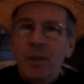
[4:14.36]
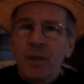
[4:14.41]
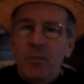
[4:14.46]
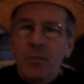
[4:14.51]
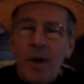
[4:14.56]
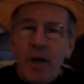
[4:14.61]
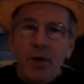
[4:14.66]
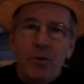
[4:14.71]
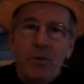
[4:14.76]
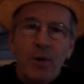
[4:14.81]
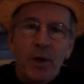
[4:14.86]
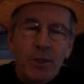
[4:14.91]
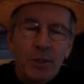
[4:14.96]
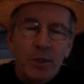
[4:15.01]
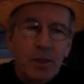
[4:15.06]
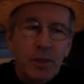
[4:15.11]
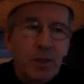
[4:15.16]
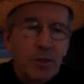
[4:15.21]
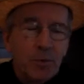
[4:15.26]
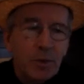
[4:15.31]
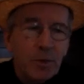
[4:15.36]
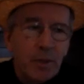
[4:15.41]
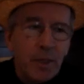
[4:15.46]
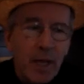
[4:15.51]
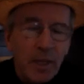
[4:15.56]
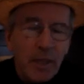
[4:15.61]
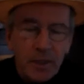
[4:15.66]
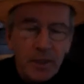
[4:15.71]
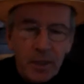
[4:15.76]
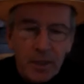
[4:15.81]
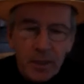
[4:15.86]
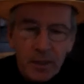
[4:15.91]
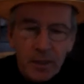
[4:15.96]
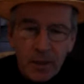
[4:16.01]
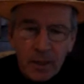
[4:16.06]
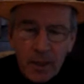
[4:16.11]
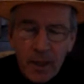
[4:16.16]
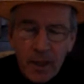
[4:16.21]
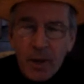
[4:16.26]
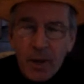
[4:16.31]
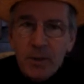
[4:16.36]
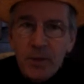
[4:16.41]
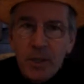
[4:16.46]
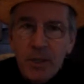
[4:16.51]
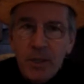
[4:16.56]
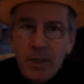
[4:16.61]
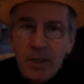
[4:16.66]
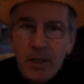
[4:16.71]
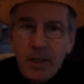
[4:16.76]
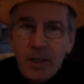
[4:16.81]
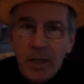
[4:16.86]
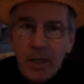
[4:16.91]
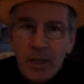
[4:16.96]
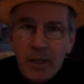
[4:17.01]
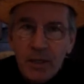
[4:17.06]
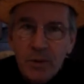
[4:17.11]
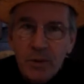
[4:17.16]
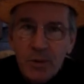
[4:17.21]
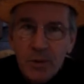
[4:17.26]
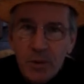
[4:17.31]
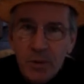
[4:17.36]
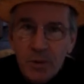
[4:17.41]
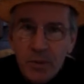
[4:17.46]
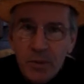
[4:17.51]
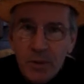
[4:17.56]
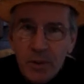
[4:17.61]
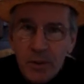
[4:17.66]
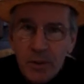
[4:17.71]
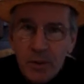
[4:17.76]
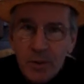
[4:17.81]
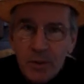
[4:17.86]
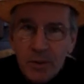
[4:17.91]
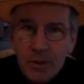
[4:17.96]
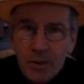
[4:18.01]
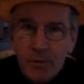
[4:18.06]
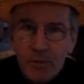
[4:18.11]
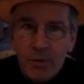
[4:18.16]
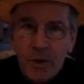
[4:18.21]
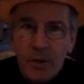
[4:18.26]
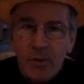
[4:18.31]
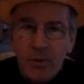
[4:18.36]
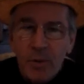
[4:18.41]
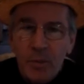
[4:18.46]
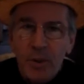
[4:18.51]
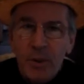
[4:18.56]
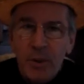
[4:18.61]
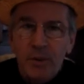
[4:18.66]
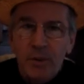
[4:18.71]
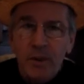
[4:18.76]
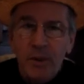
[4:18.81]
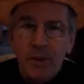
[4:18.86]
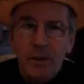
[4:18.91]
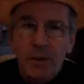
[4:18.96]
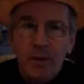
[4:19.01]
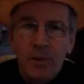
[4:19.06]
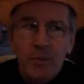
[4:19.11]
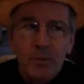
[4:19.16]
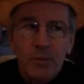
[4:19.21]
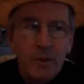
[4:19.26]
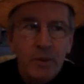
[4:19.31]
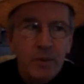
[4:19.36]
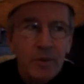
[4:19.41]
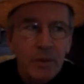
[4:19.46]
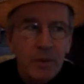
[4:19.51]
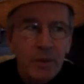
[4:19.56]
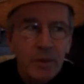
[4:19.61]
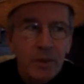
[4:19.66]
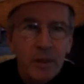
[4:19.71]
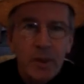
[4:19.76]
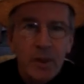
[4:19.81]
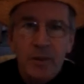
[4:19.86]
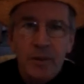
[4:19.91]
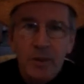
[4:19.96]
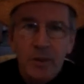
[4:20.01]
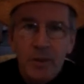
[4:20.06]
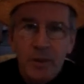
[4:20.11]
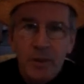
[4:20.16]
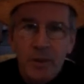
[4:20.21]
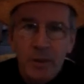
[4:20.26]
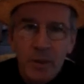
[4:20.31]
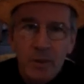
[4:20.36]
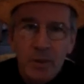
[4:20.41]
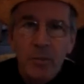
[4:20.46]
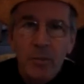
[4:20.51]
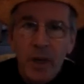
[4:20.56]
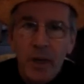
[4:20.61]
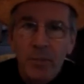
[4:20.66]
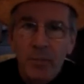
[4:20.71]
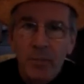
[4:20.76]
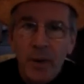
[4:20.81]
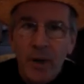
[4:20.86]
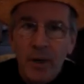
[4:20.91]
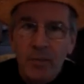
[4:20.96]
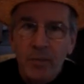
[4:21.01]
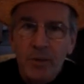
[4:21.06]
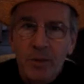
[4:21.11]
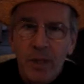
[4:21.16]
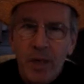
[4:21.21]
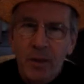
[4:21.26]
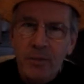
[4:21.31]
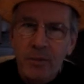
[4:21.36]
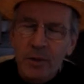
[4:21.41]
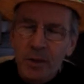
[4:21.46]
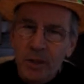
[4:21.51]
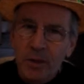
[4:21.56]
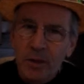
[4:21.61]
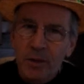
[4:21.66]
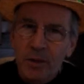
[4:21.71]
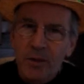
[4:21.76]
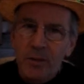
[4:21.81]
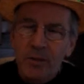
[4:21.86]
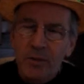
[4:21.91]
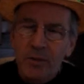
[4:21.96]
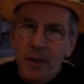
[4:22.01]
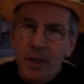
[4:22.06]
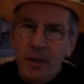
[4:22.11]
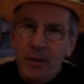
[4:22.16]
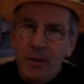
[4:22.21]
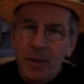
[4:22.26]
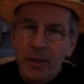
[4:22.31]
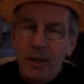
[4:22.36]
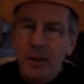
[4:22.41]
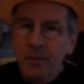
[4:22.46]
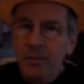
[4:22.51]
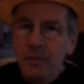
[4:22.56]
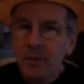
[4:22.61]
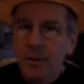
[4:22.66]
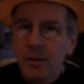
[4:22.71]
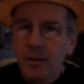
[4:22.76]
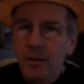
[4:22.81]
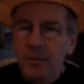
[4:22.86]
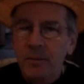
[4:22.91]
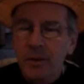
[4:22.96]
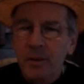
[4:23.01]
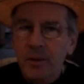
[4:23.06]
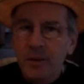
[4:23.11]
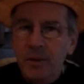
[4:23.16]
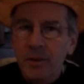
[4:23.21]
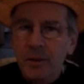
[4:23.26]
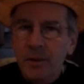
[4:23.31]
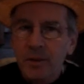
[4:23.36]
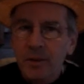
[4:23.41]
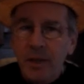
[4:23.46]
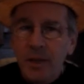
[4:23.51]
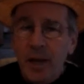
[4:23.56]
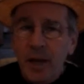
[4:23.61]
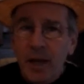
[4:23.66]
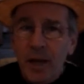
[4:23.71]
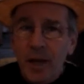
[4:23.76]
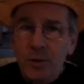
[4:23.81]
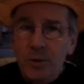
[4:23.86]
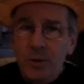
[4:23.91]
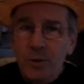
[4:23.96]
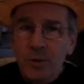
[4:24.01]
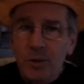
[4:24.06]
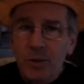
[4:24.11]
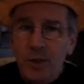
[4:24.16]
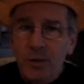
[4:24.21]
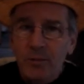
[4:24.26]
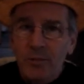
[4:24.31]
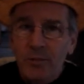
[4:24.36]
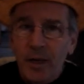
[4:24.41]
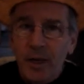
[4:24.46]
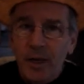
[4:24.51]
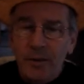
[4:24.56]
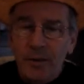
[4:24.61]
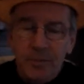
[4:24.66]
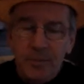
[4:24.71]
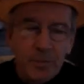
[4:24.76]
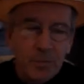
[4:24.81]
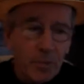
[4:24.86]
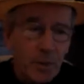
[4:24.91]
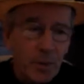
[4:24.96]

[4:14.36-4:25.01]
My question is, with that kid, how is he going to get into the federal building with guns and pipe bombs? How is he going to do that? I don't know. You got to ask yourself that.